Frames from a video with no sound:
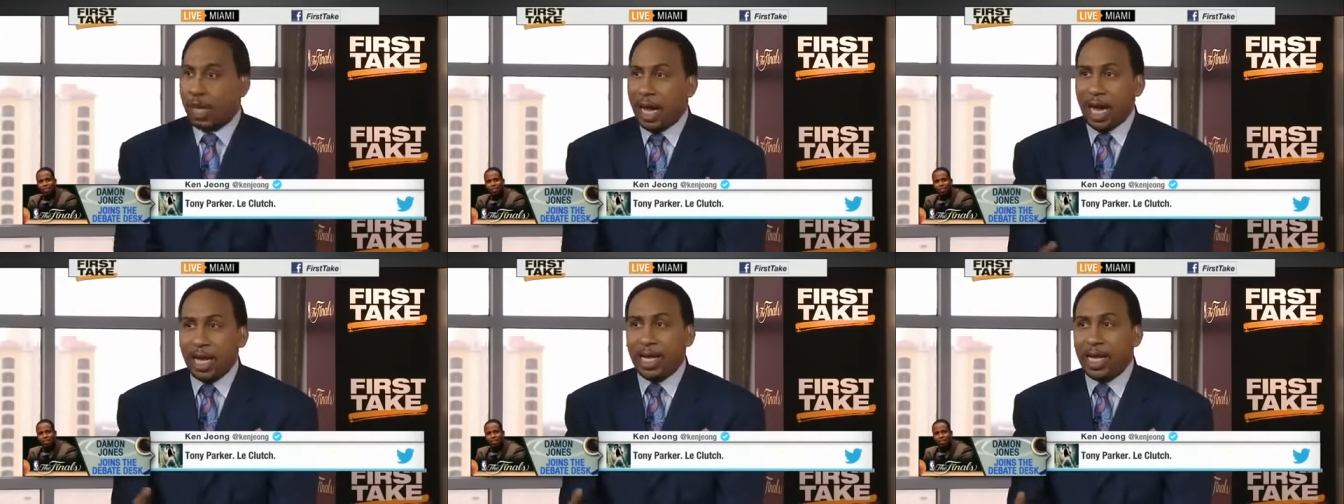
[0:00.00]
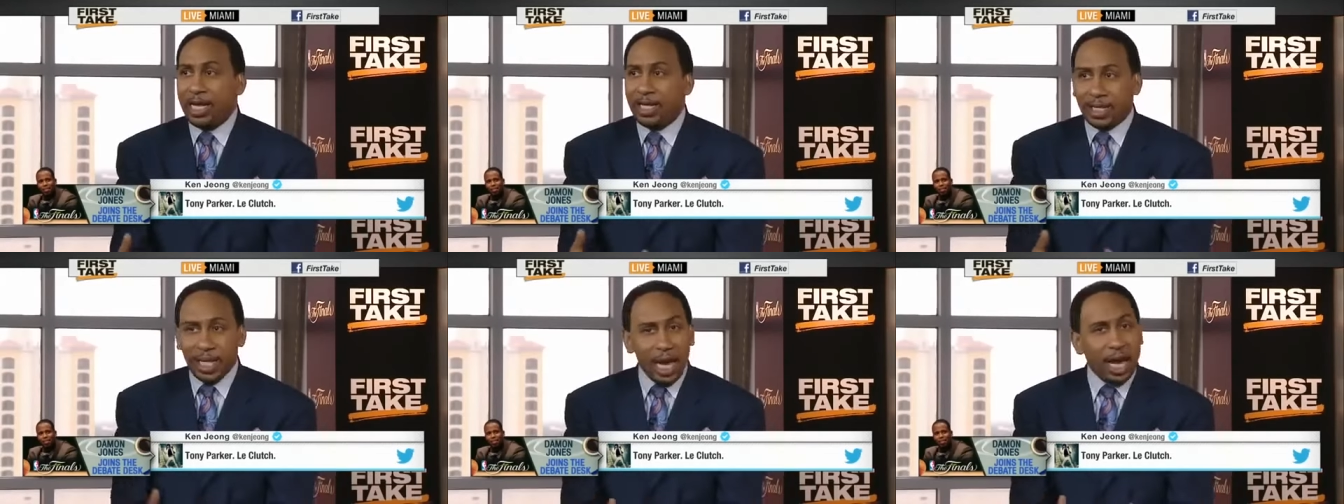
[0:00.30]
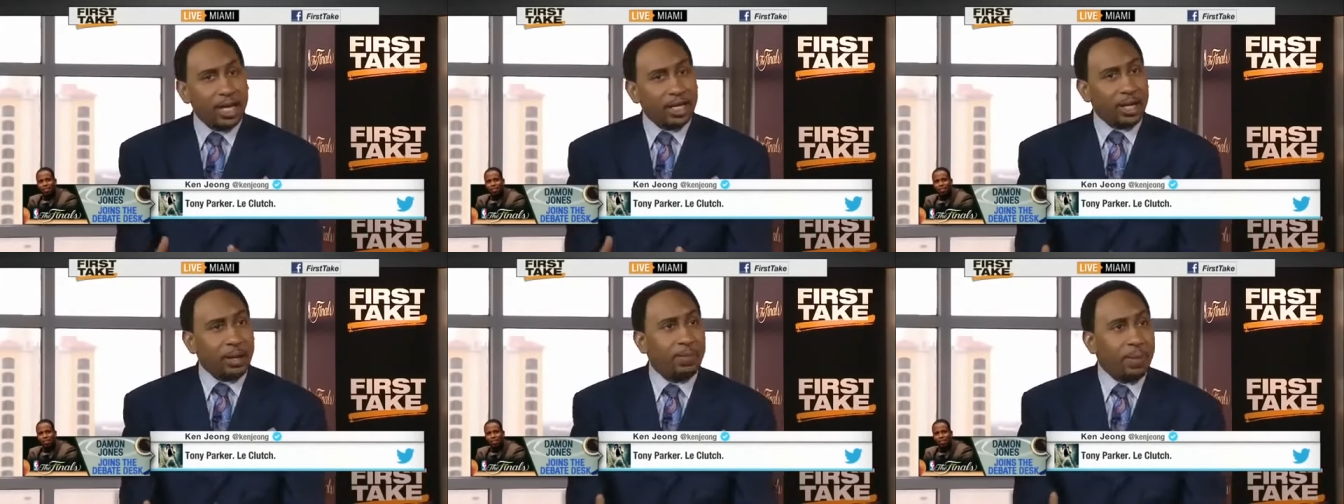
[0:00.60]
and he
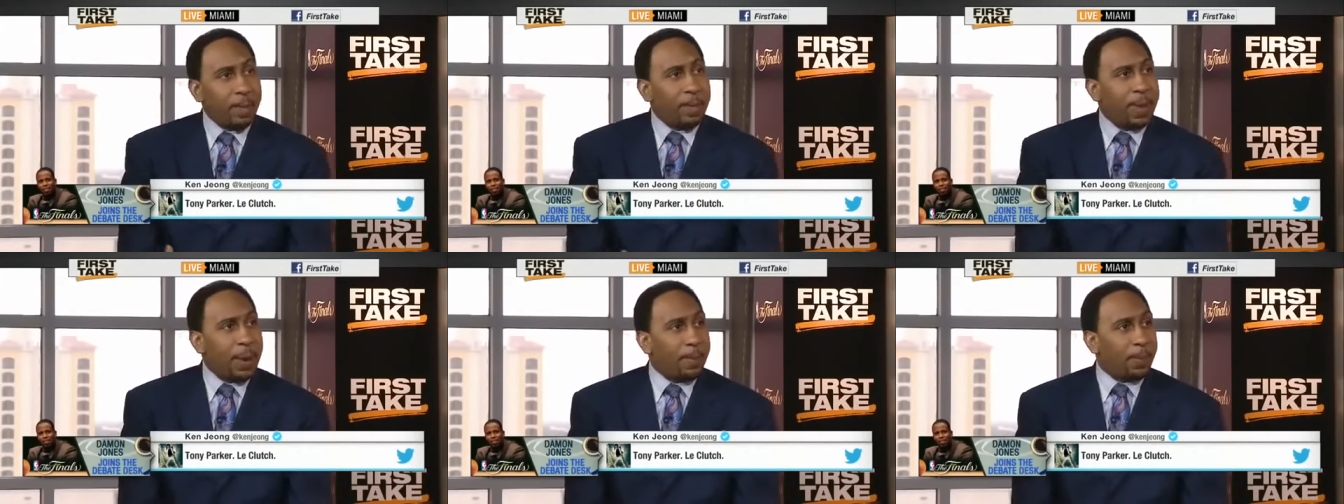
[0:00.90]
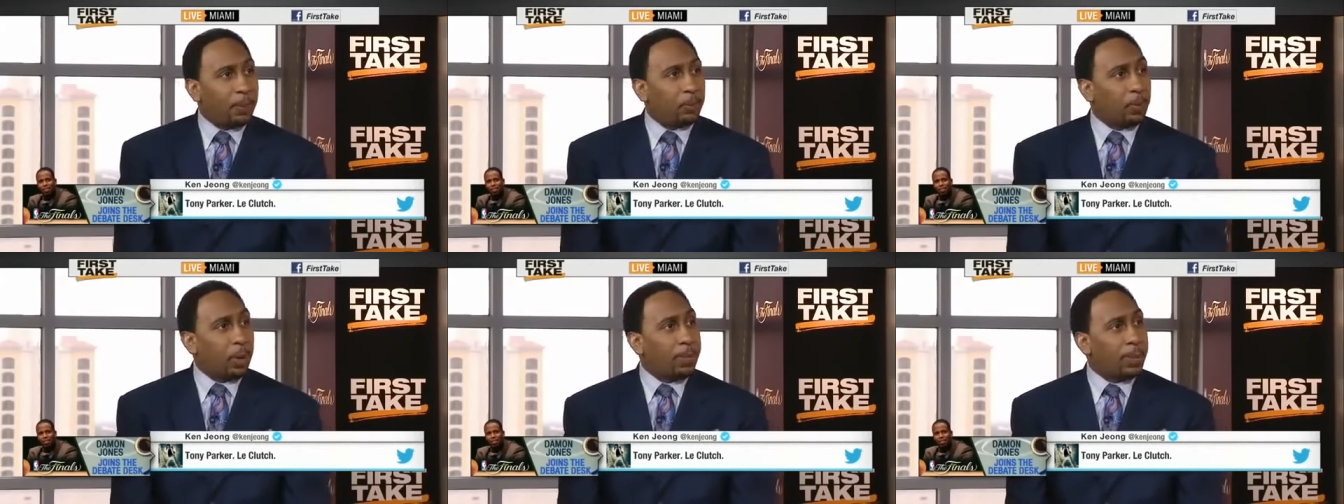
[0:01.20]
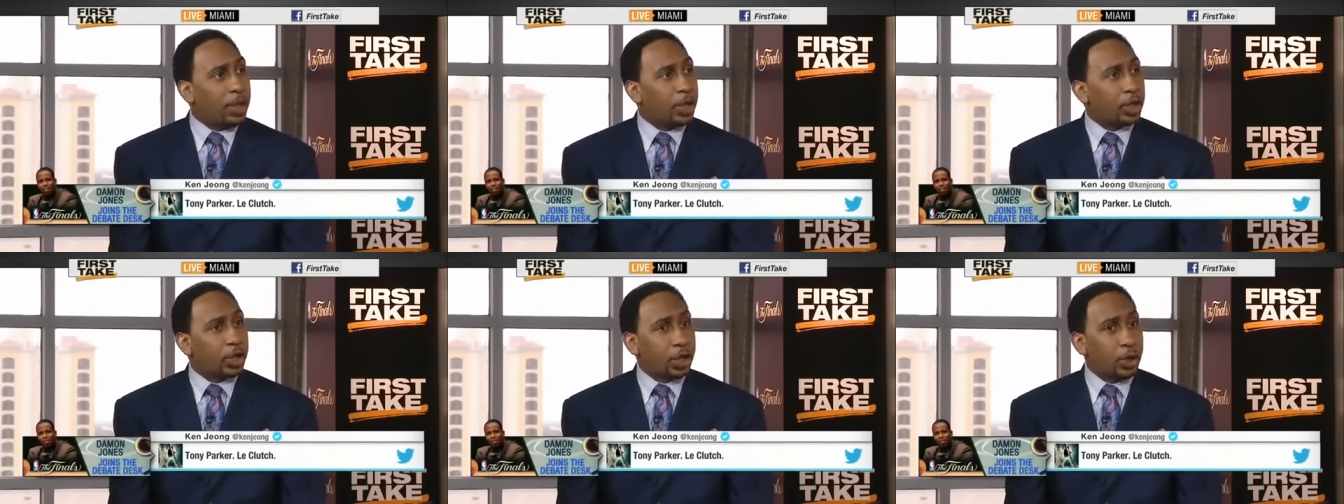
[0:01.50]
dared them to be
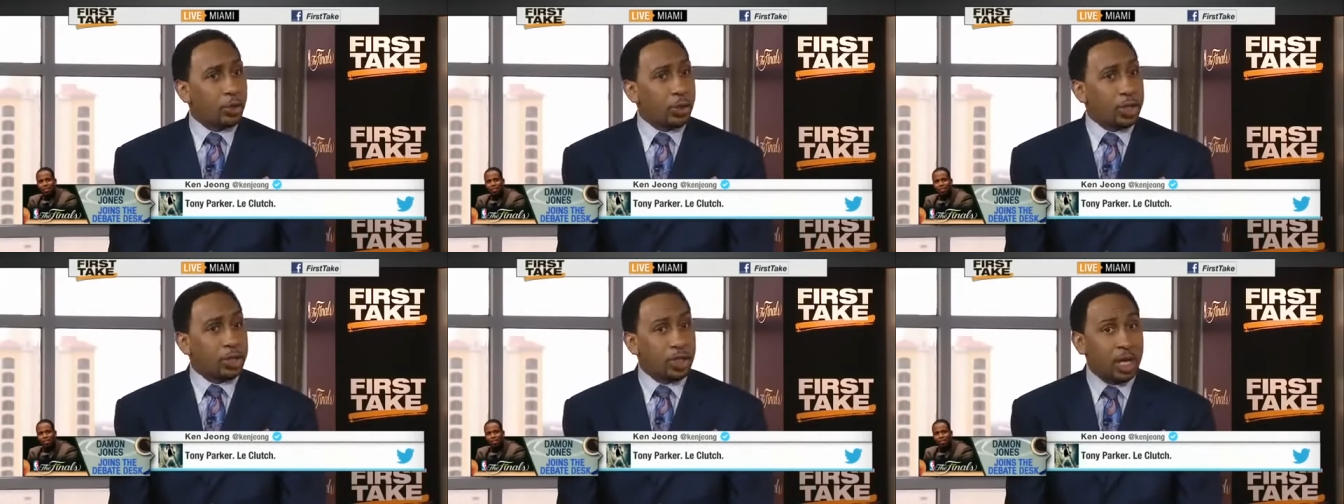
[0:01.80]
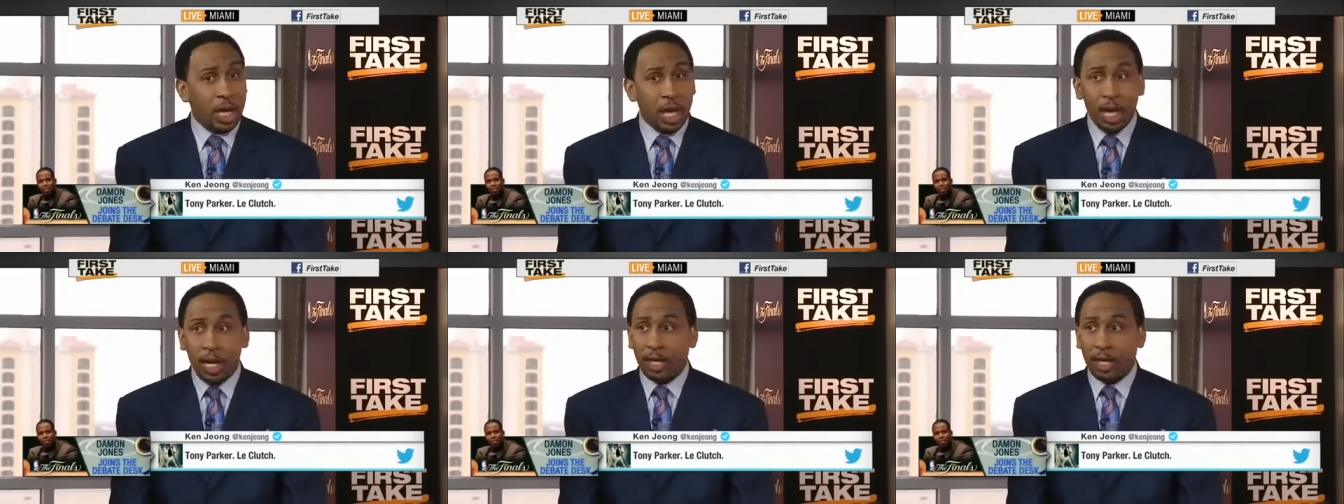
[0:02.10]
perimeter shooters.